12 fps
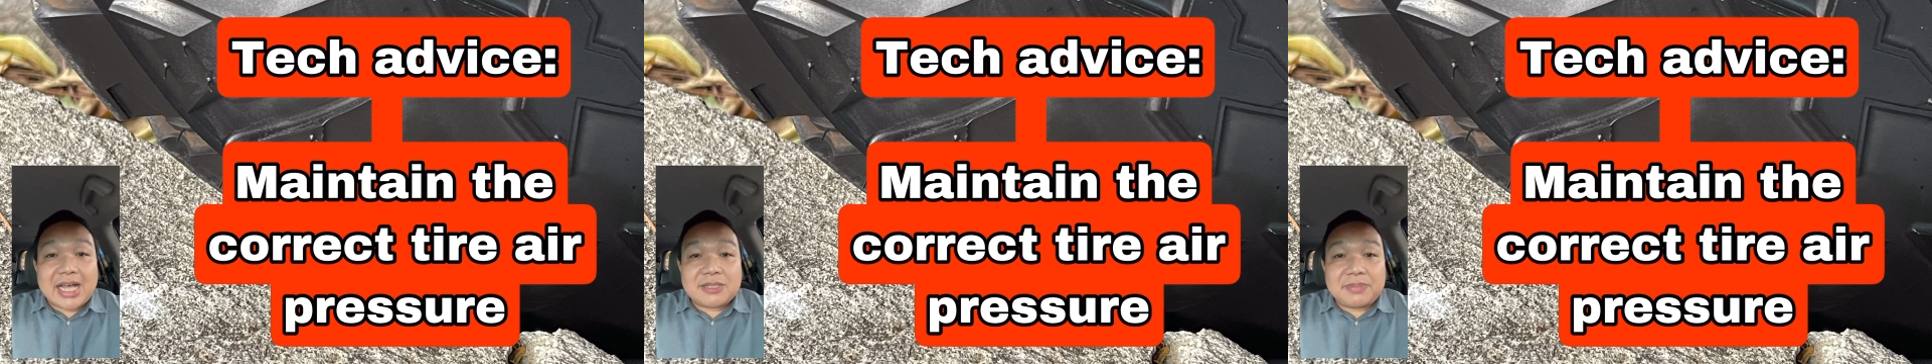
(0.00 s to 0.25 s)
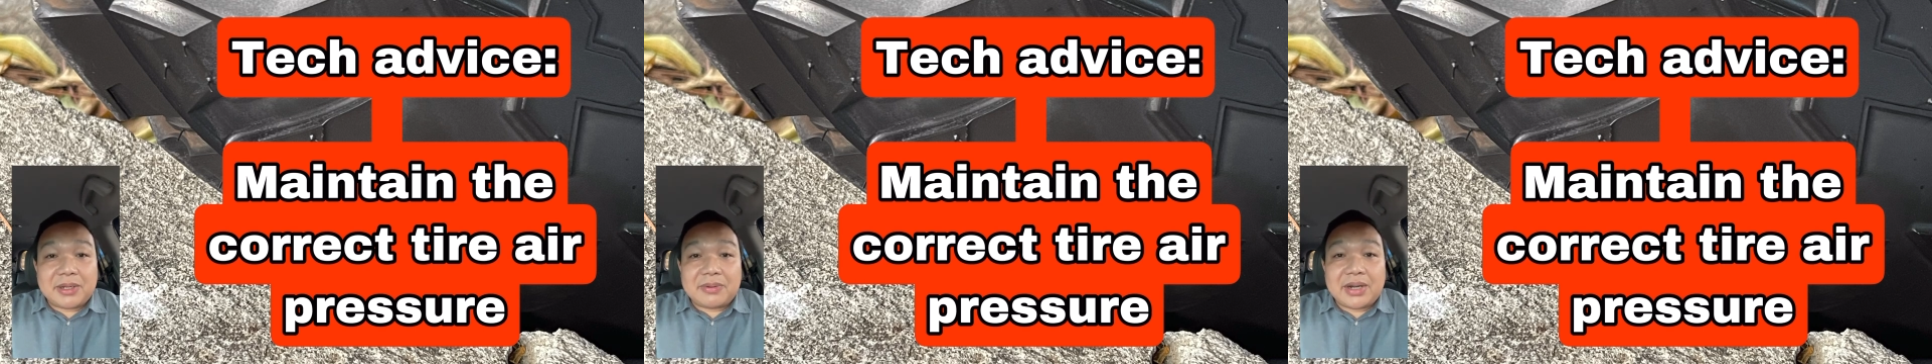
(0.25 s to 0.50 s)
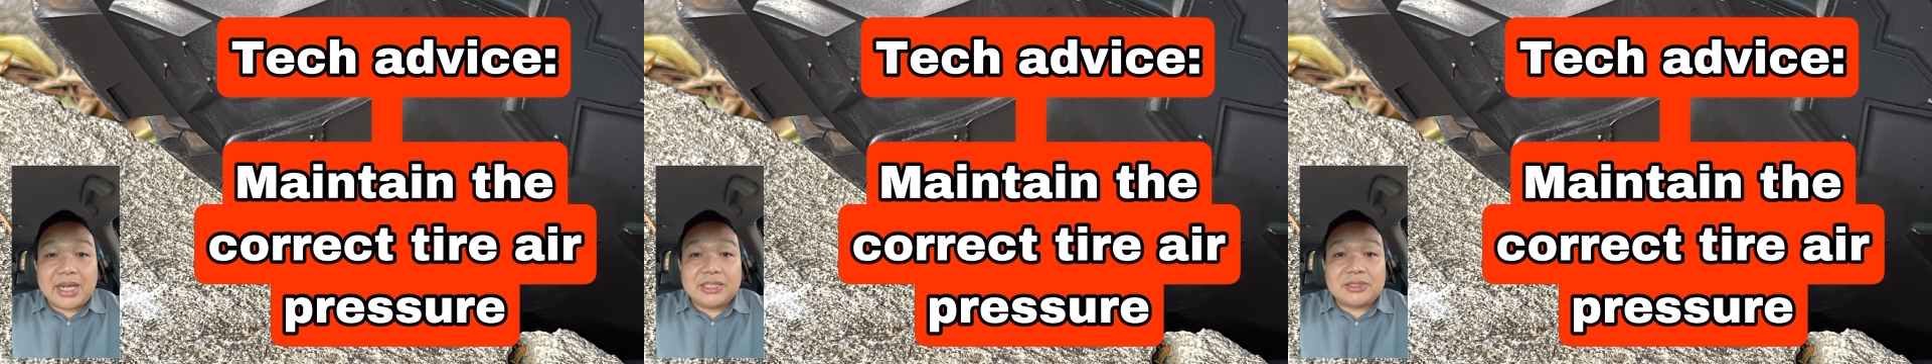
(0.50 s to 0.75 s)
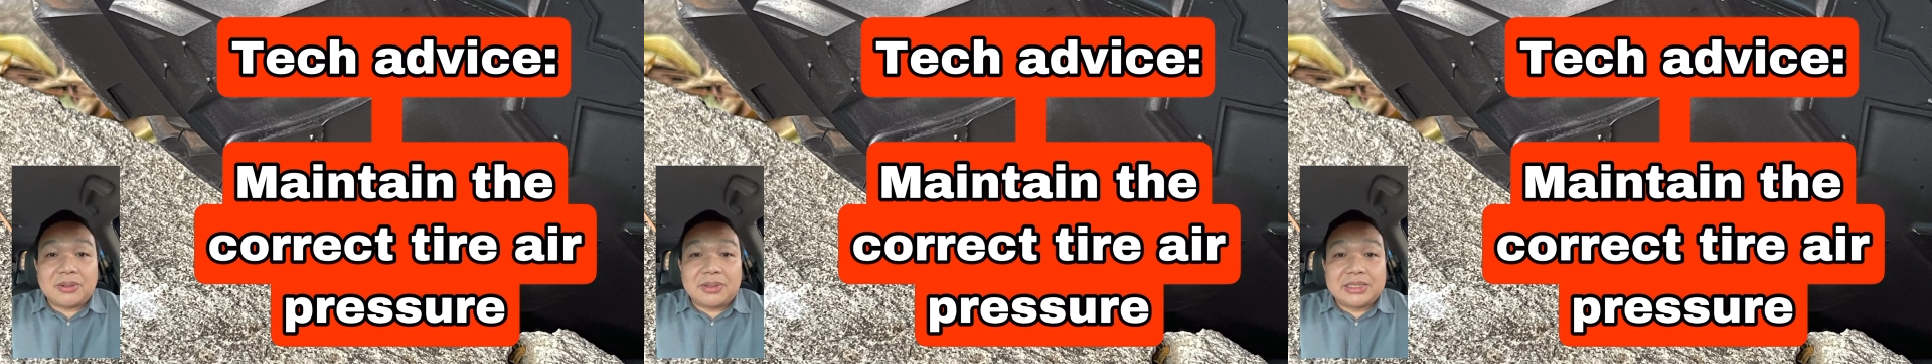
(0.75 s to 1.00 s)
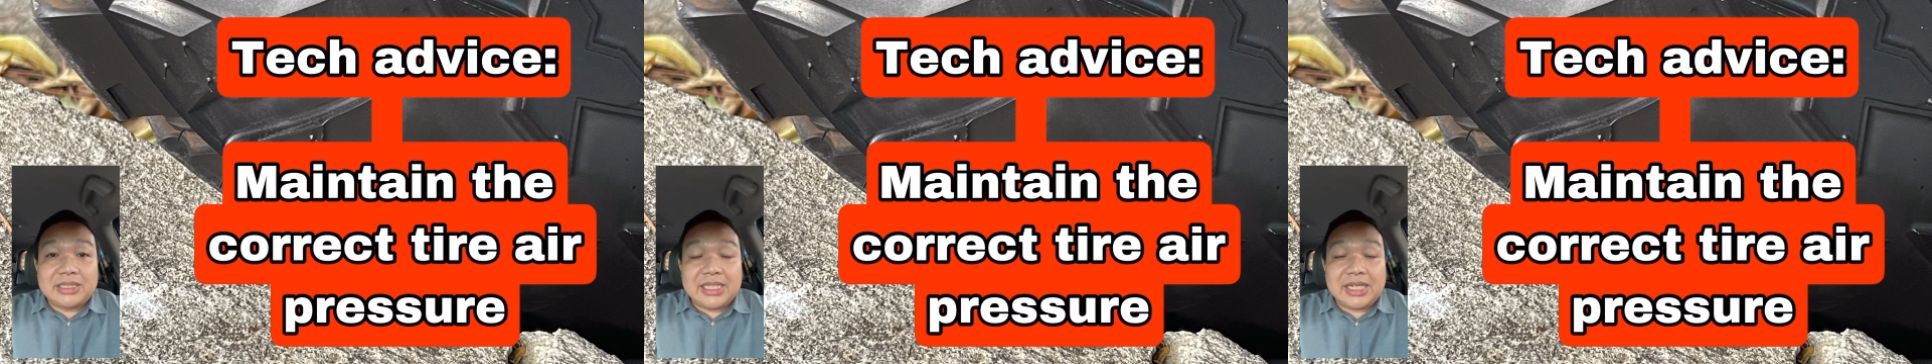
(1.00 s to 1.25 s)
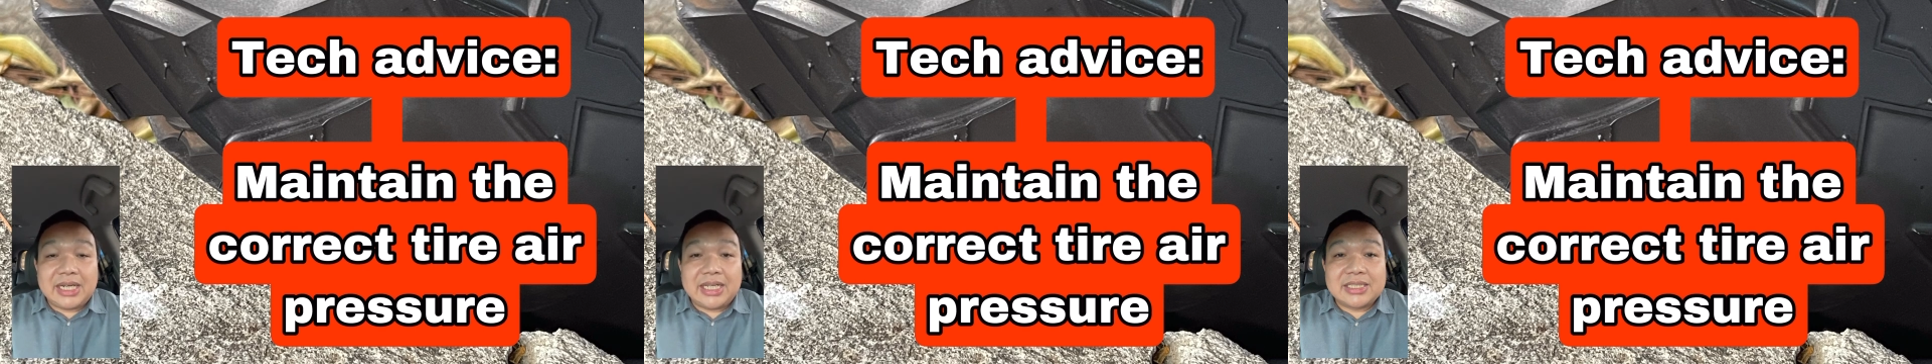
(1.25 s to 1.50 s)
aspect ratio or
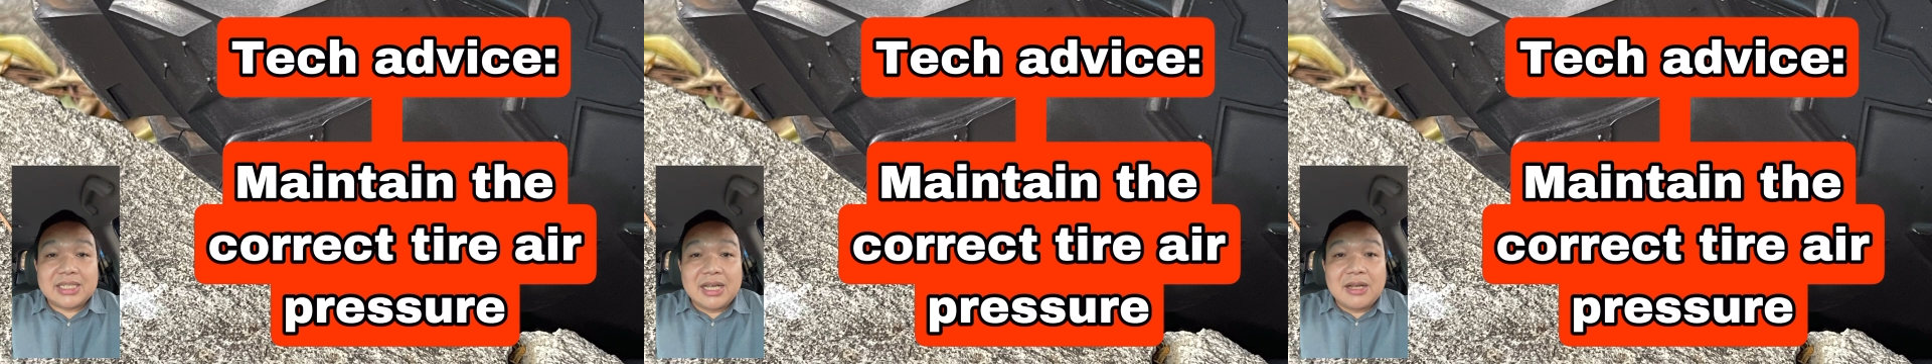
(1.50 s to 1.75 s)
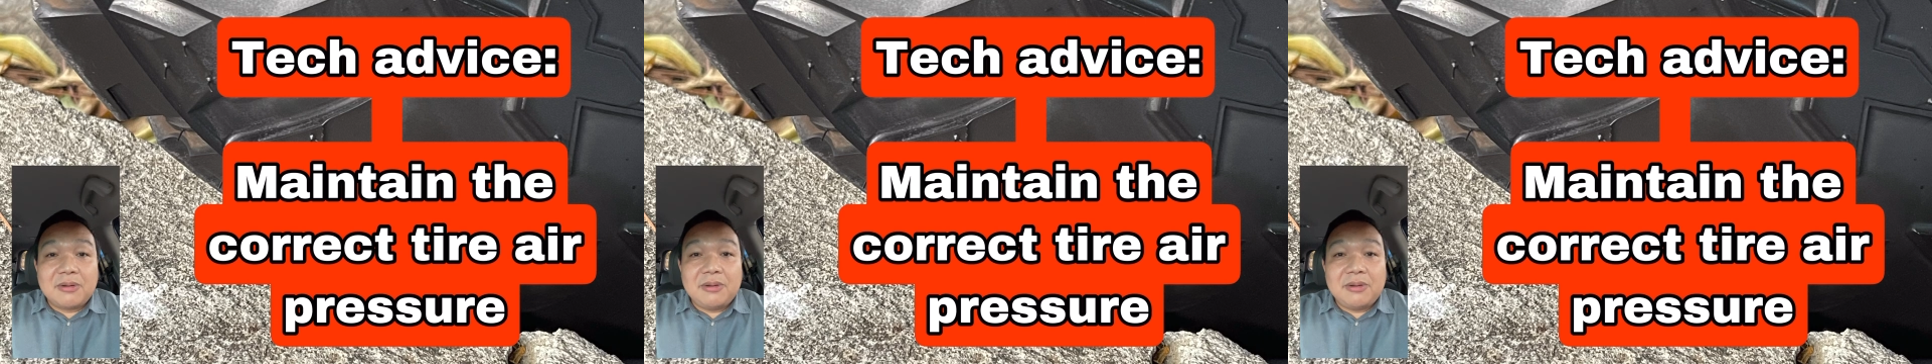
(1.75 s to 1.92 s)
series,